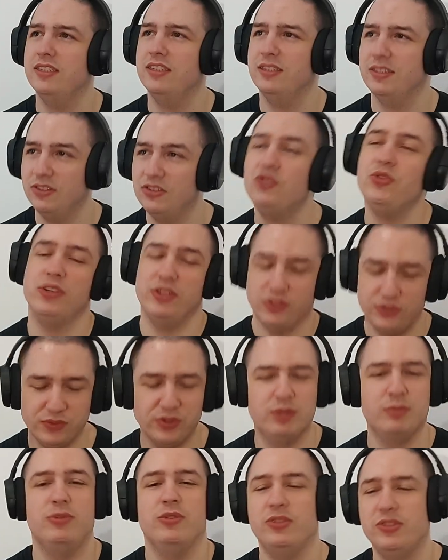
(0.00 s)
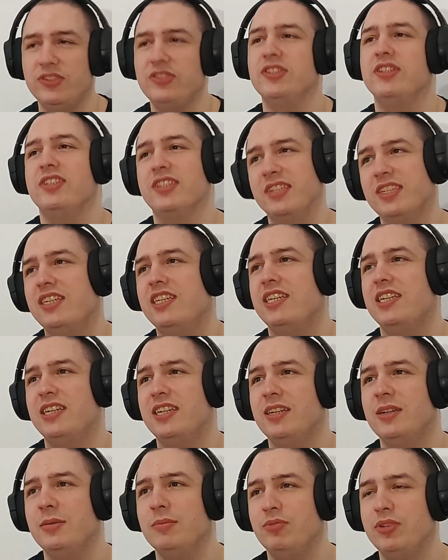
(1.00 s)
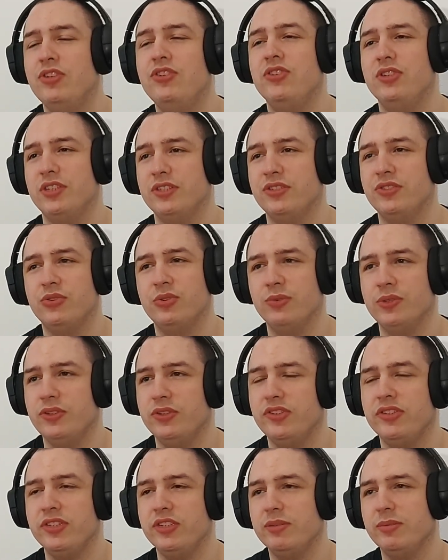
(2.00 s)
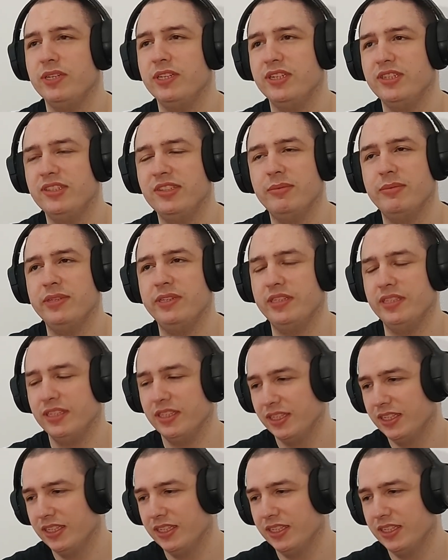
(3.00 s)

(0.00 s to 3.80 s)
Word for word: Transformers. Pretty shot on shore when you think about it, I mean.